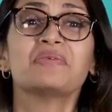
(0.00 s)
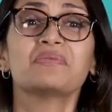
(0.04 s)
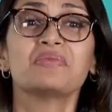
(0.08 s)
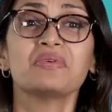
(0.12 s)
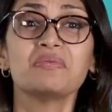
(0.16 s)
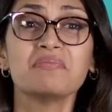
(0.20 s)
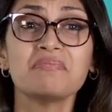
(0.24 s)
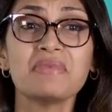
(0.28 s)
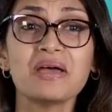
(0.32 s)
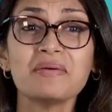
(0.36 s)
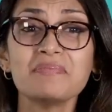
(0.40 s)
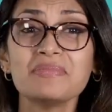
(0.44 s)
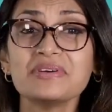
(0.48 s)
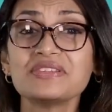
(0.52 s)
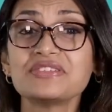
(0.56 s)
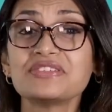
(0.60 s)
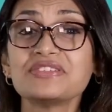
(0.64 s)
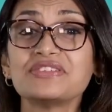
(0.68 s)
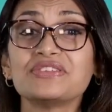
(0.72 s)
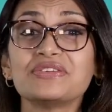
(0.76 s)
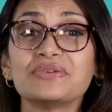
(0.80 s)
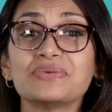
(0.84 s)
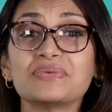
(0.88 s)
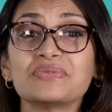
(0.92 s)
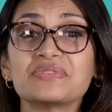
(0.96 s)
Remember to
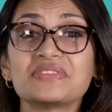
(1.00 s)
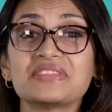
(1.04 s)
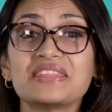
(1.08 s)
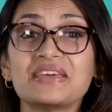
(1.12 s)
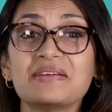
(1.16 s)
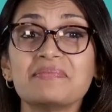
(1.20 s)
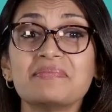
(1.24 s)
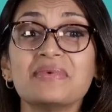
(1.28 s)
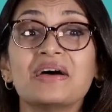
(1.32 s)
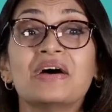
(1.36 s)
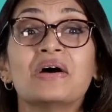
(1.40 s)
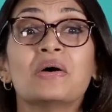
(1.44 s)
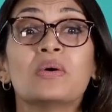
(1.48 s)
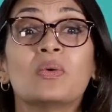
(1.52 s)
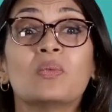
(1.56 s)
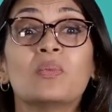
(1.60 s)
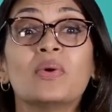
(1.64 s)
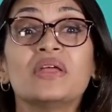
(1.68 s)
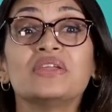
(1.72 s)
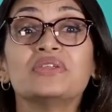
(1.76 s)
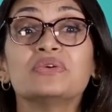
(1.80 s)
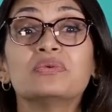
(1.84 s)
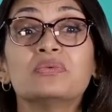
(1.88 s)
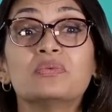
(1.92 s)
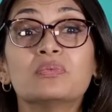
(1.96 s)
use them
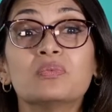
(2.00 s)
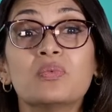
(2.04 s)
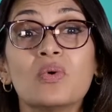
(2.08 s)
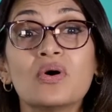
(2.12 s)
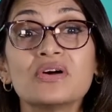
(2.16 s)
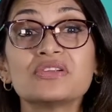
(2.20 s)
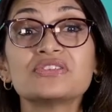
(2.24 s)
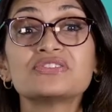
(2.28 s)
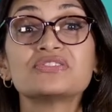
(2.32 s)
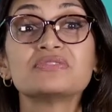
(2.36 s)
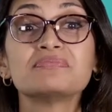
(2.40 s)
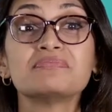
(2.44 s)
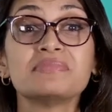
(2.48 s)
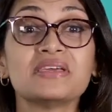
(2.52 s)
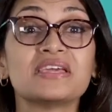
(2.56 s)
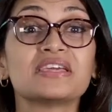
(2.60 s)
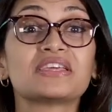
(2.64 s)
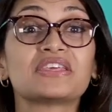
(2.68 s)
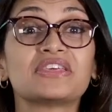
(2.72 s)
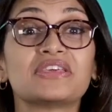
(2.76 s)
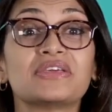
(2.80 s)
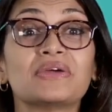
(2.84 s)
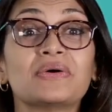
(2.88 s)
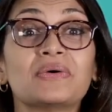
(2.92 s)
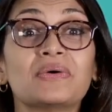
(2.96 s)
when you want to
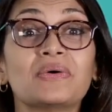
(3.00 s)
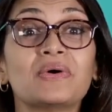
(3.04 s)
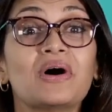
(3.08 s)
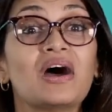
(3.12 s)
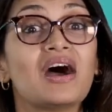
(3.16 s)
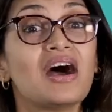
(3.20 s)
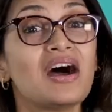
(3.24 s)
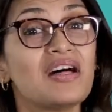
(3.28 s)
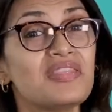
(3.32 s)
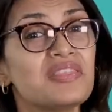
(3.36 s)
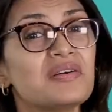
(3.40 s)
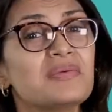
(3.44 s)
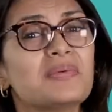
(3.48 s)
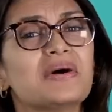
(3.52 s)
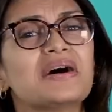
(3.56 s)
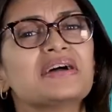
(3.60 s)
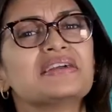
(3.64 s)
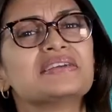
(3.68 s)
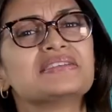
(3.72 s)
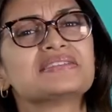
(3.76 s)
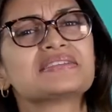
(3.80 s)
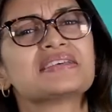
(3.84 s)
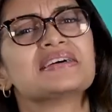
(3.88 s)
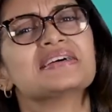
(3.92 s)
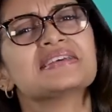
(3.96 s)
make your
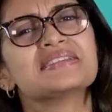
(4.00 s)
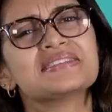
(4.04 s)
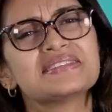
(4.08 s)
otherwise